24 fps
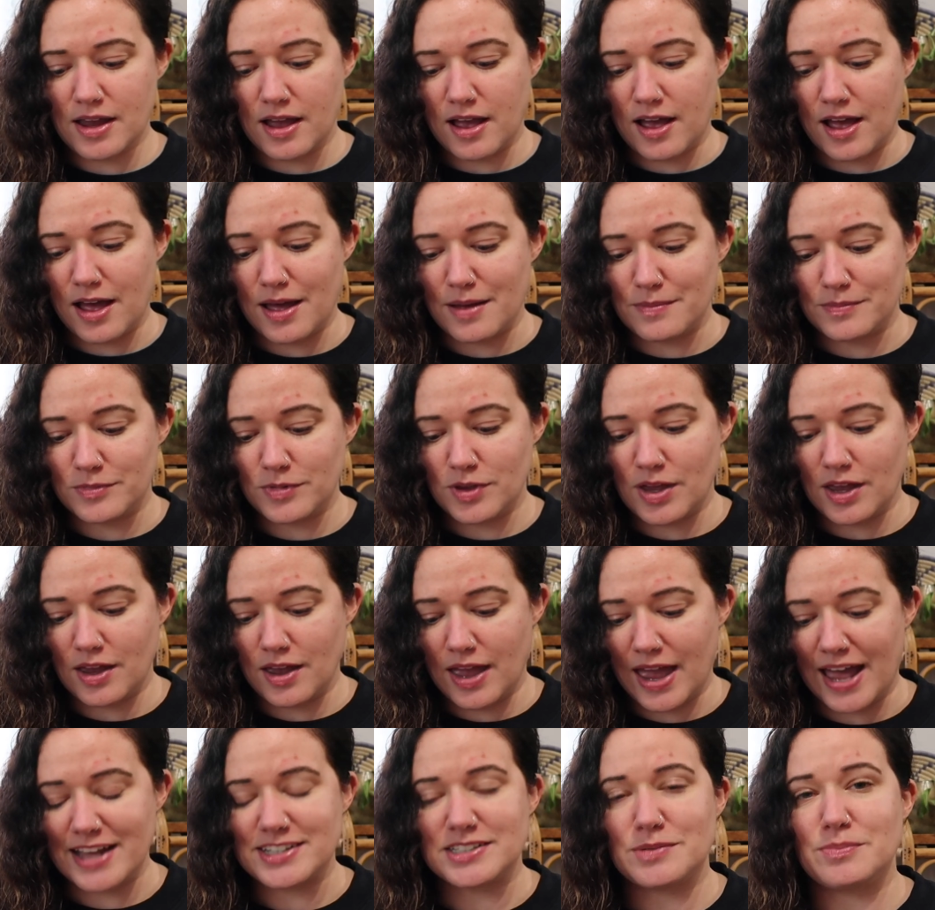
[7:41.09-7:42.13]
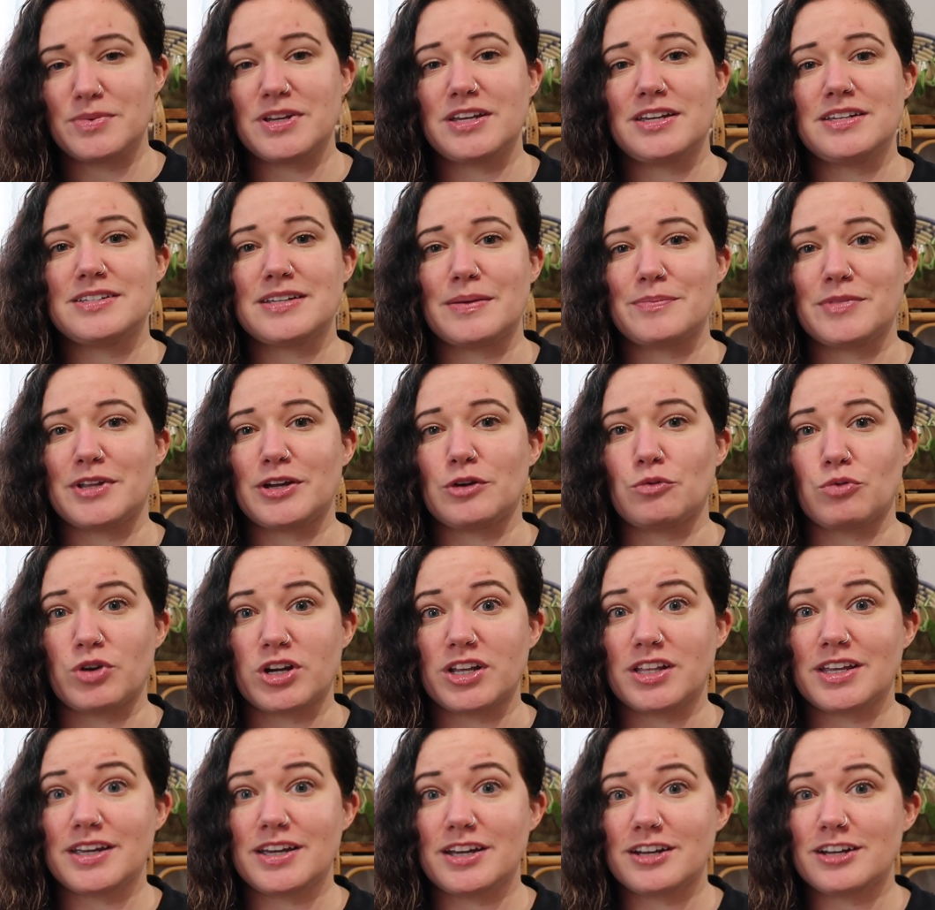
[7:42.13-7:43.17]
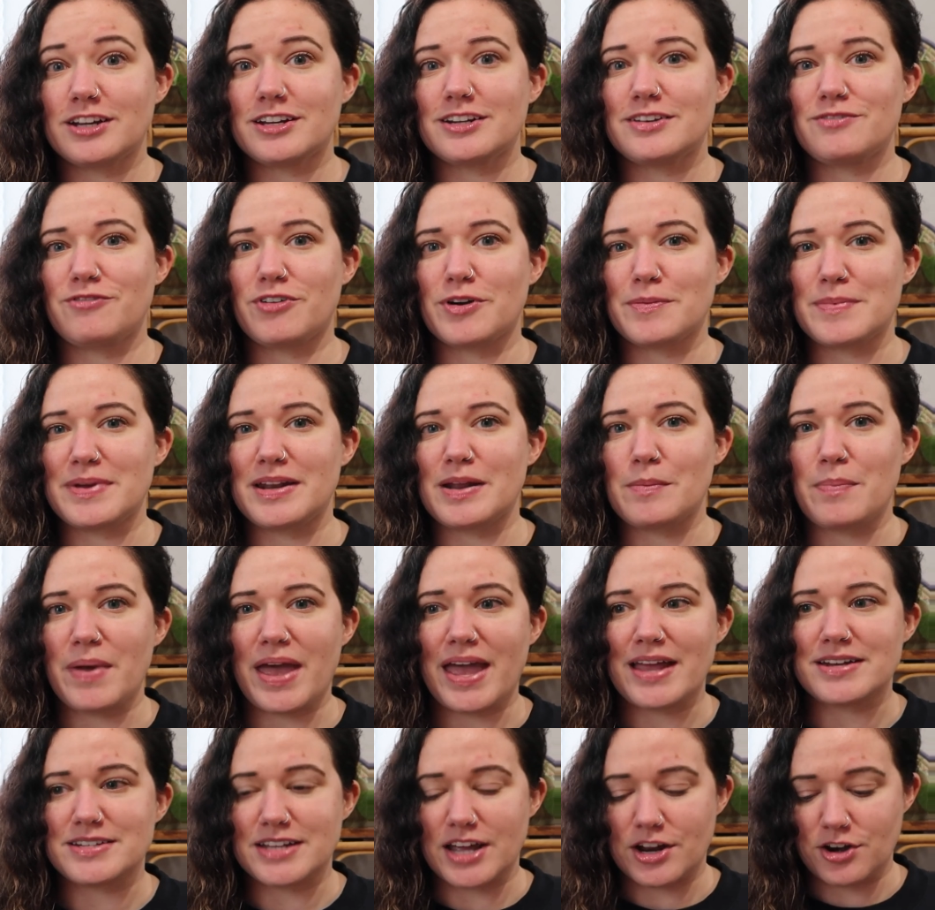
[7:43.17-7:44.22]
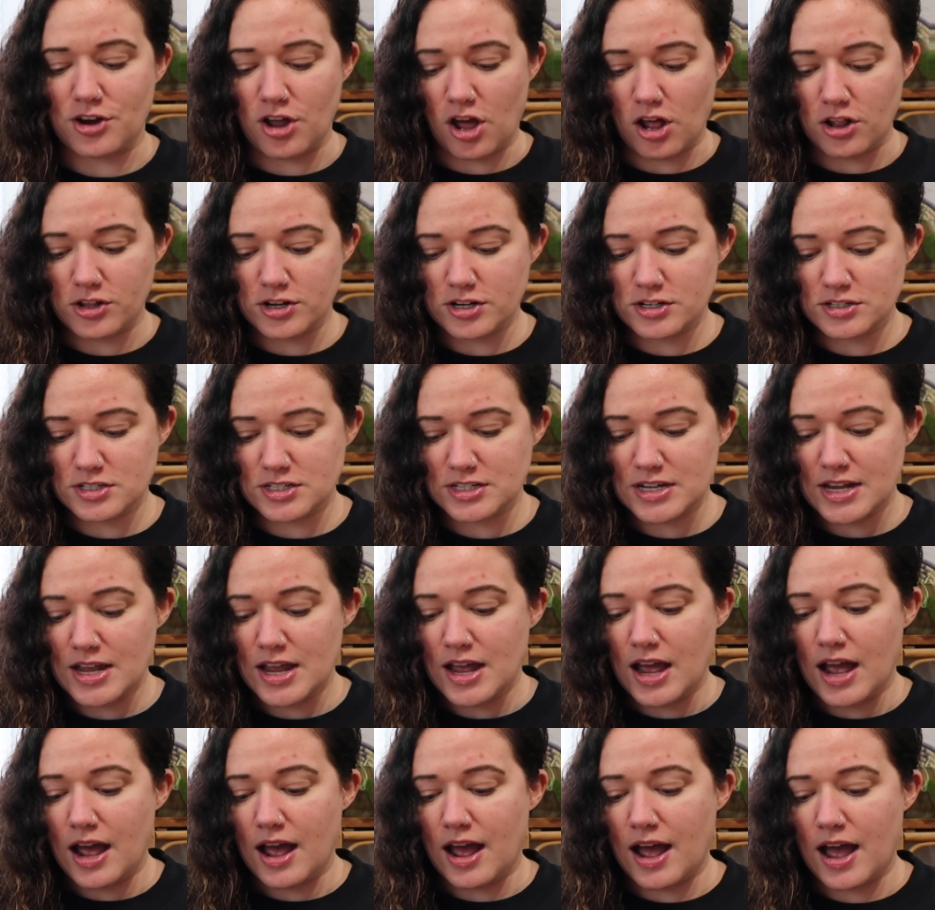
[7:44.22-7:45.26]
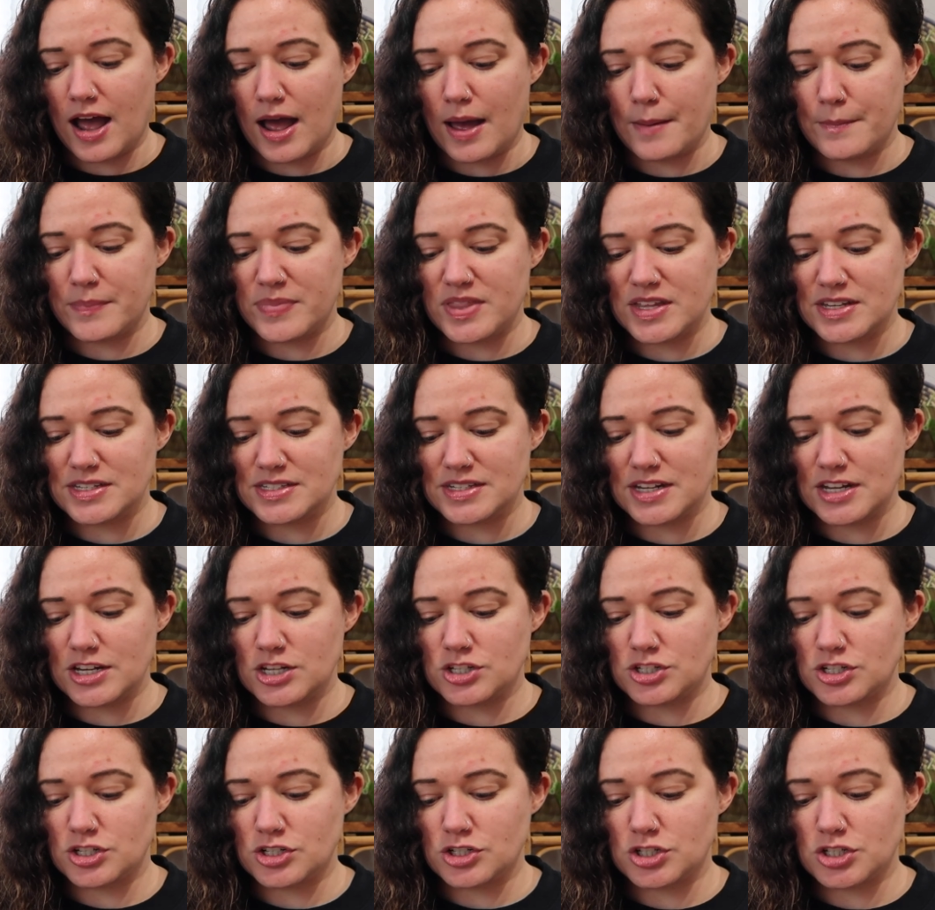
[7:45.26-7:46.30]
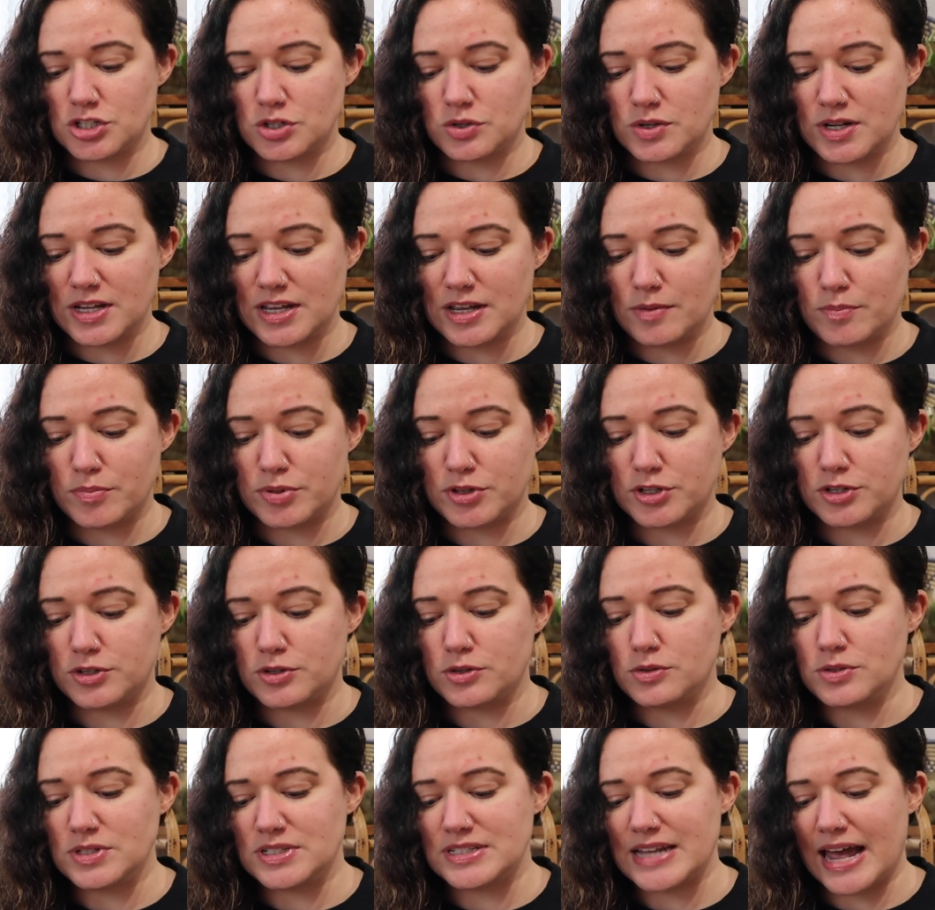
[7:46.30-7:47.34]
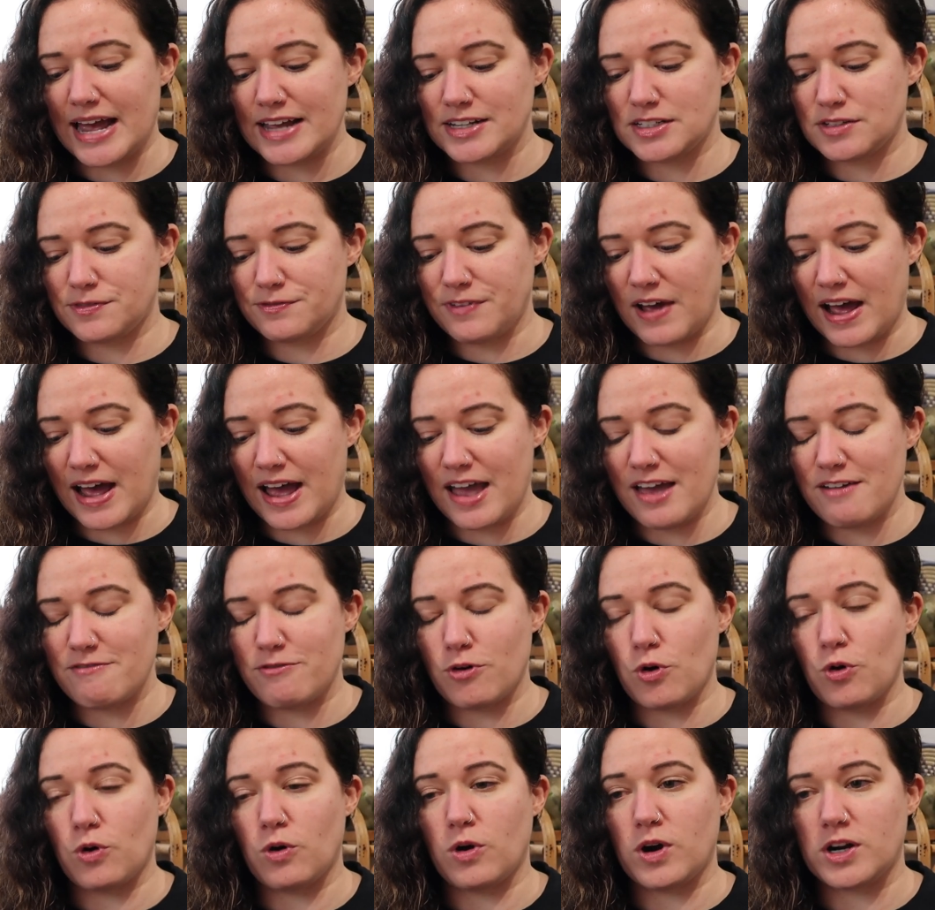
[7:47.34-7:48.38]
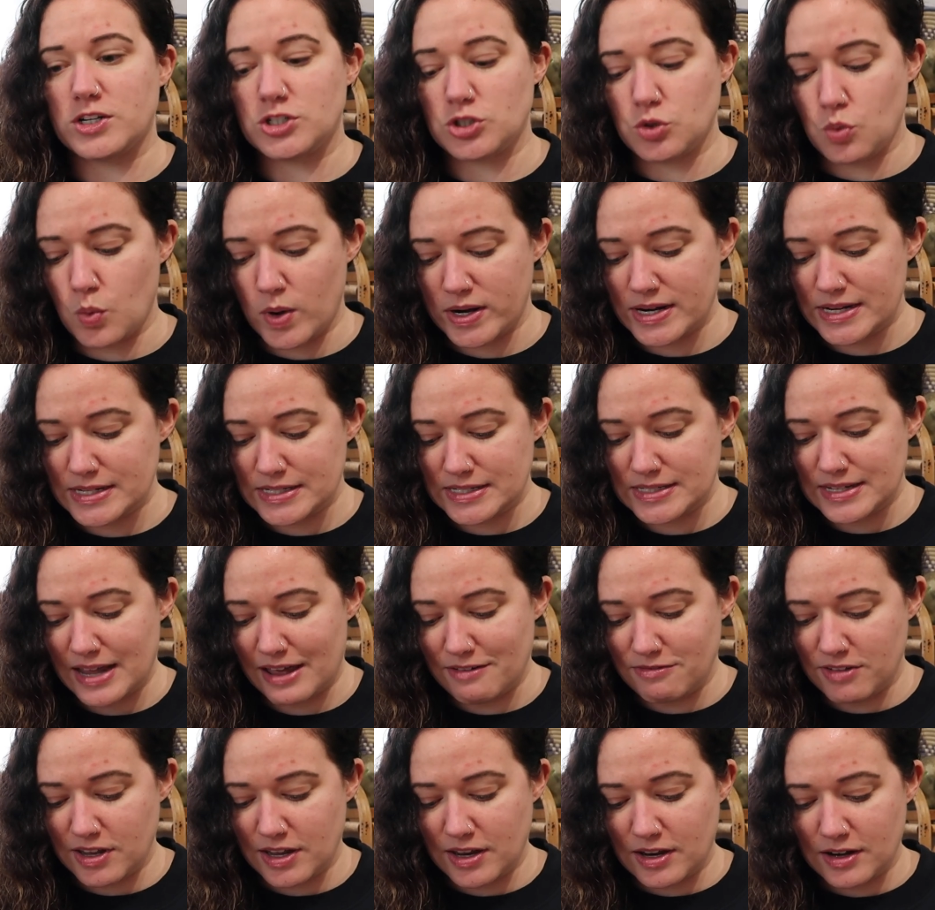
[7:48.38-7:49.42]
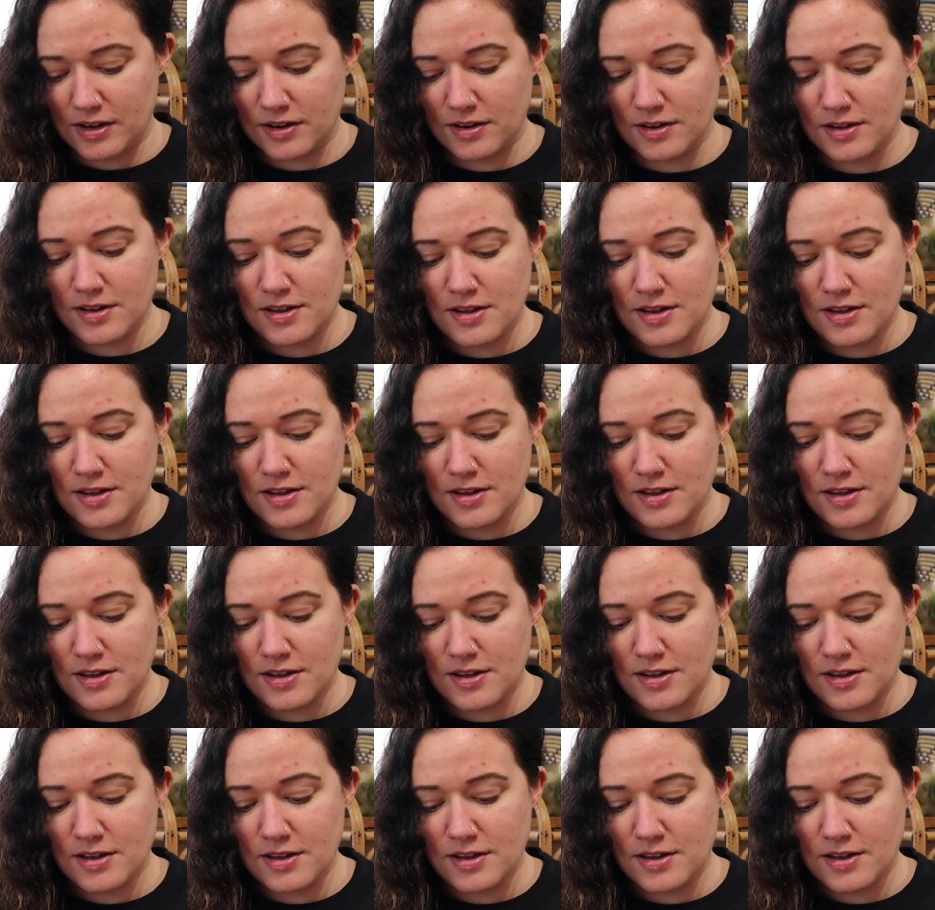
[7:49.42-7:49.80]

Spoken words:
It has to be something really good for me to pay $10. This is Judy Blue, size 5 or 27.